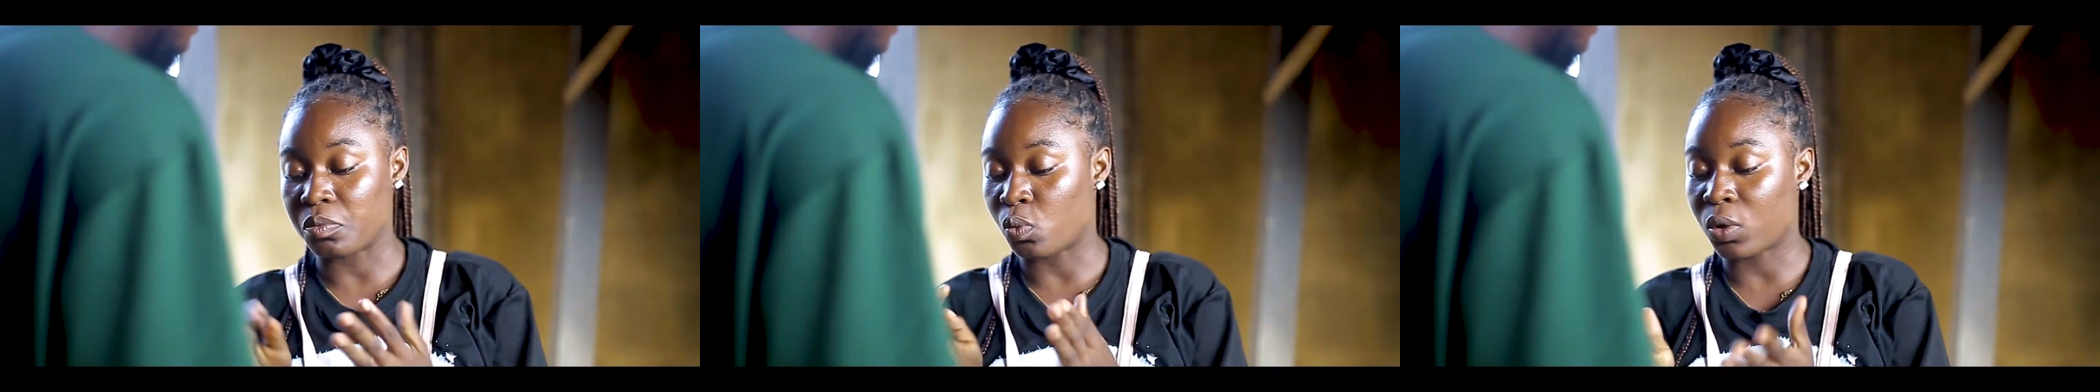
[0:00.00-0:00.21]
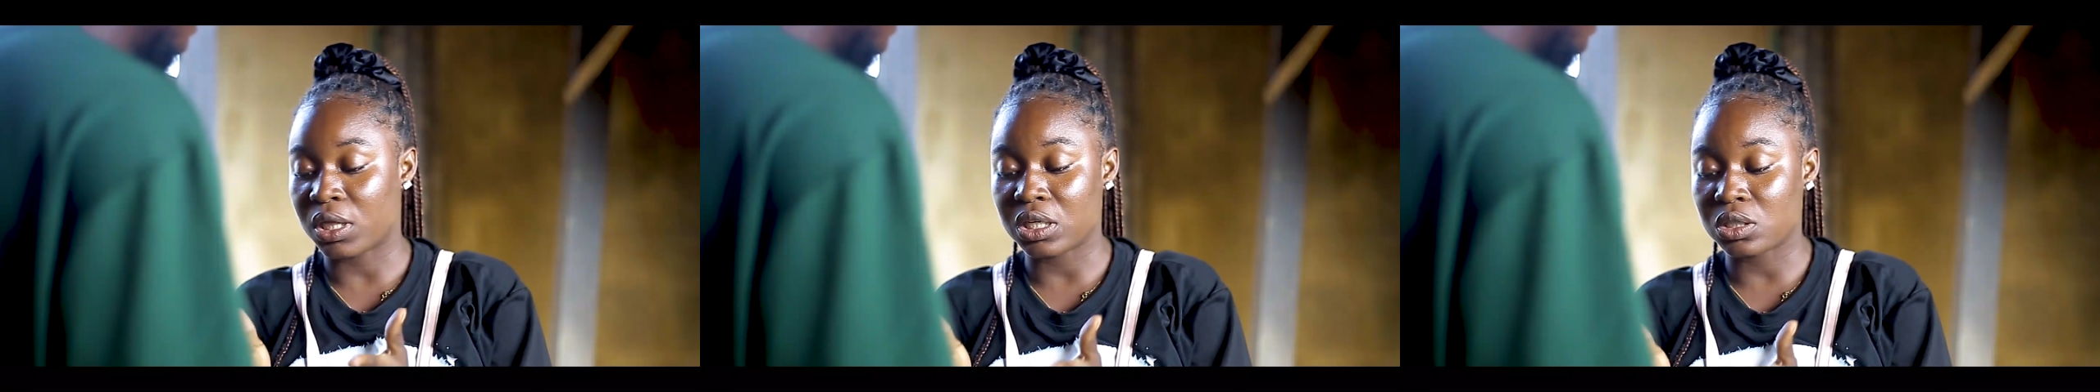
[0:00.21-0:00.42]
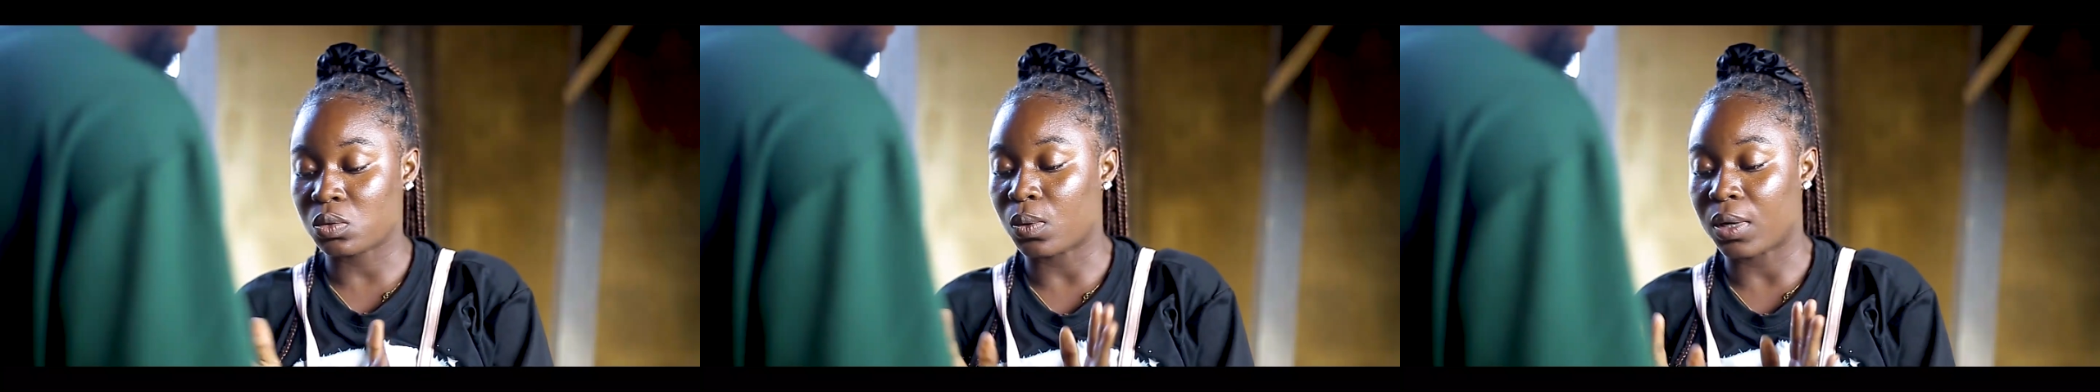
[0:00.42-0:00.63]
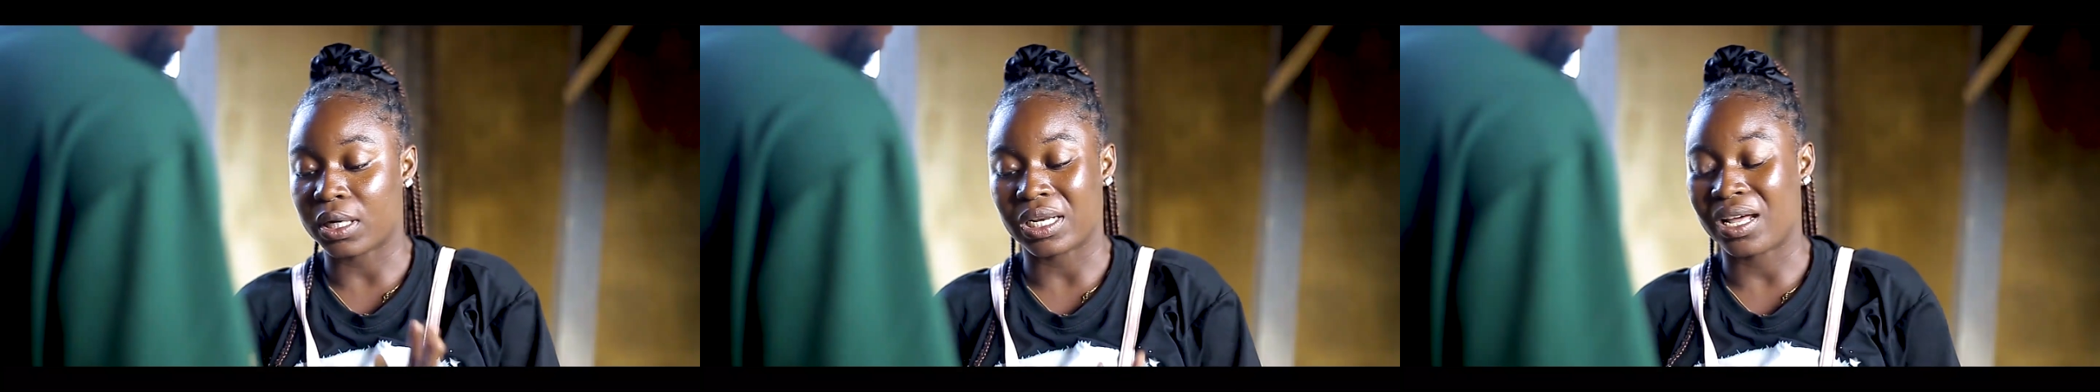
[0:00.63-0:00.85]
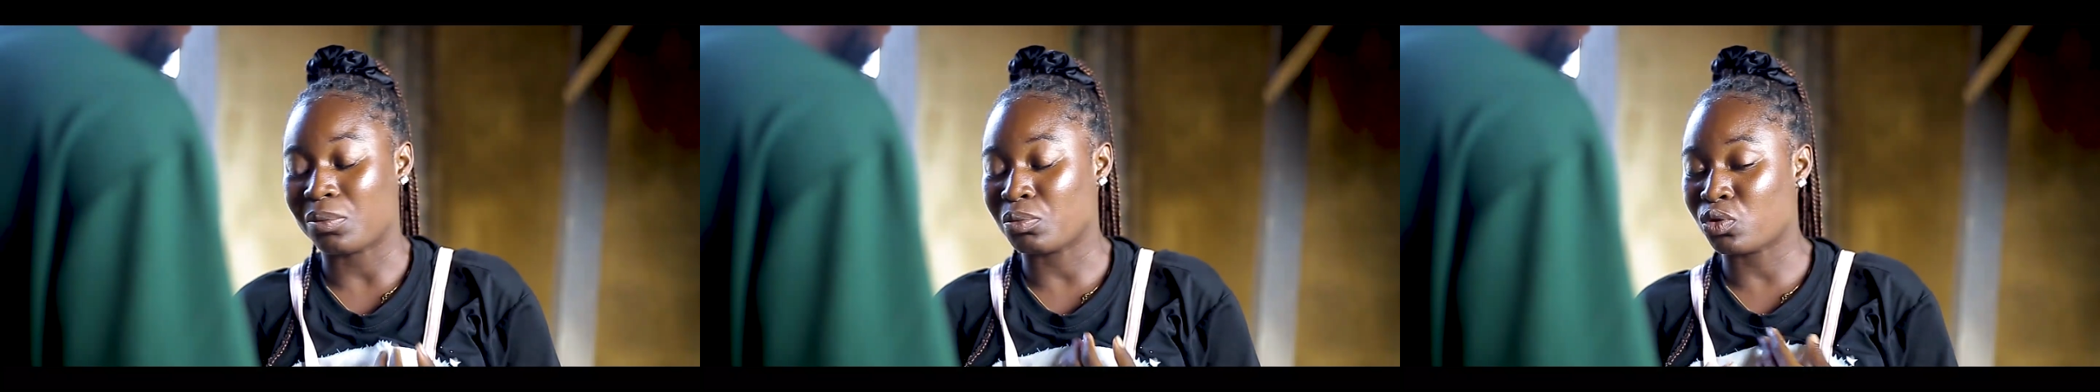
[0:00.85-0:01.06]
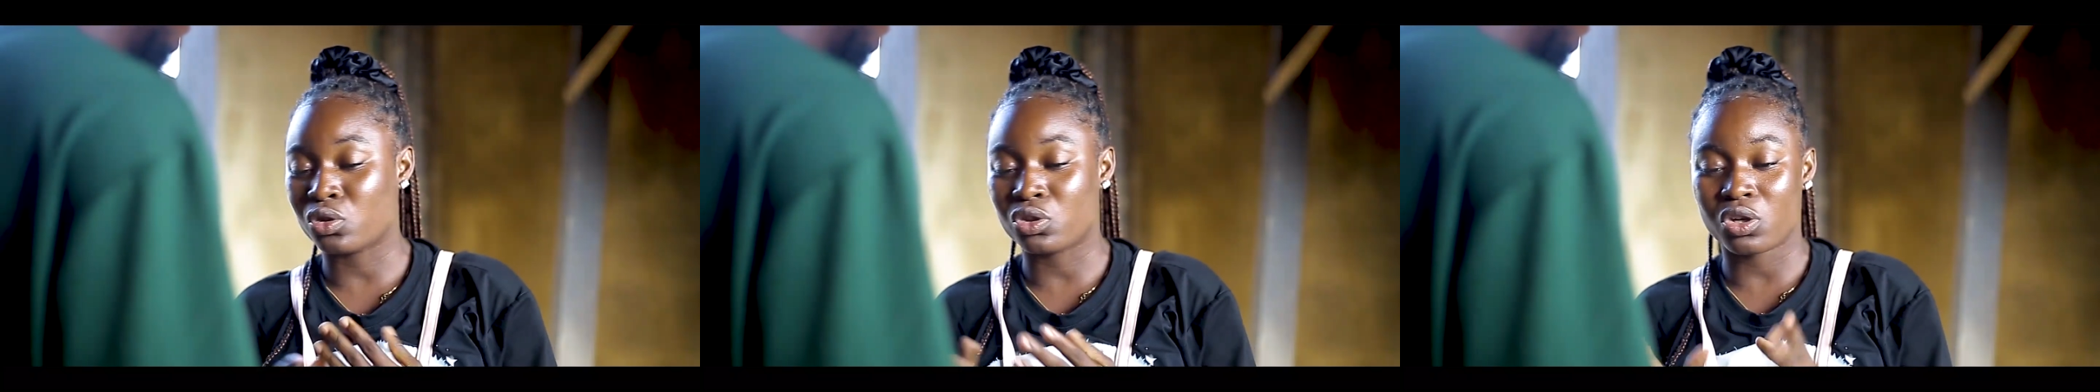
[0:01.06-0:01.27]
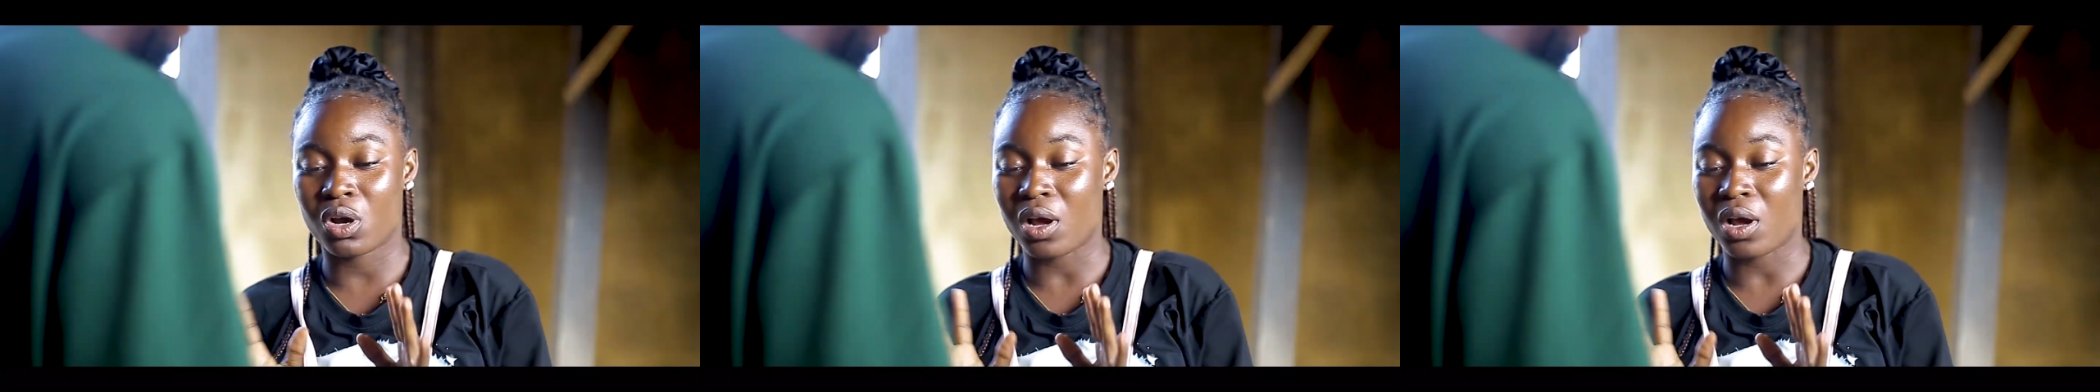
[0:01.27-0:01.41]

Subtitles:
with this one, I'm sure